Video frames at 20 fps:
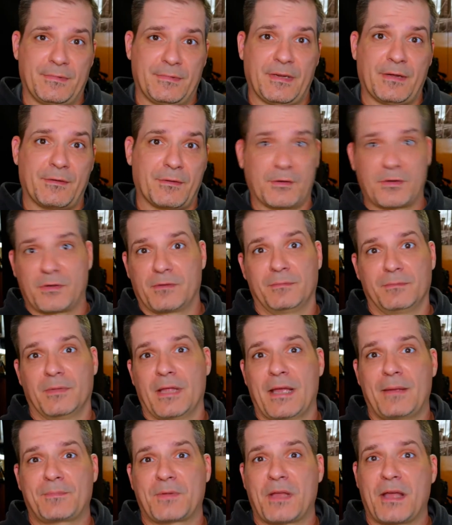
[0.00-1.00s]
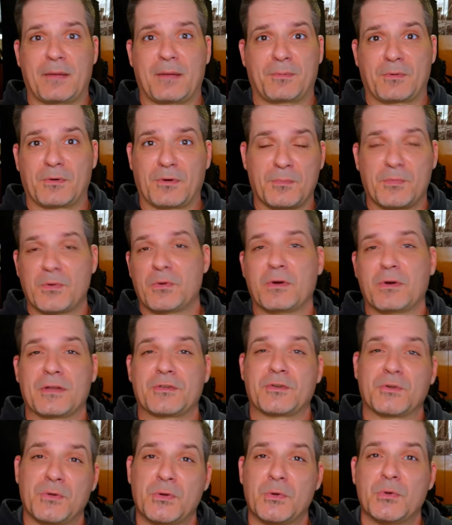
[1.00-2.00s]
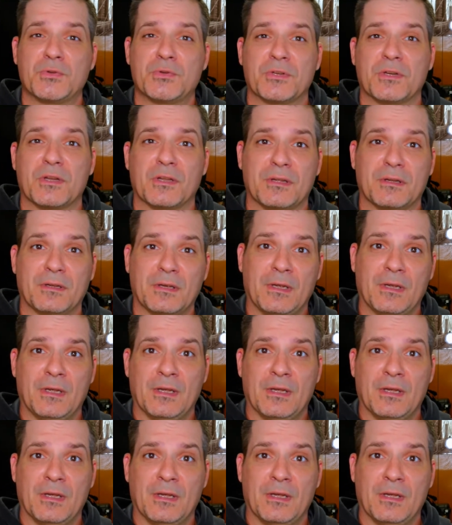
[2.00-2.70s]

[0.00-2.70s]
you know, the laptop or computer that you're using to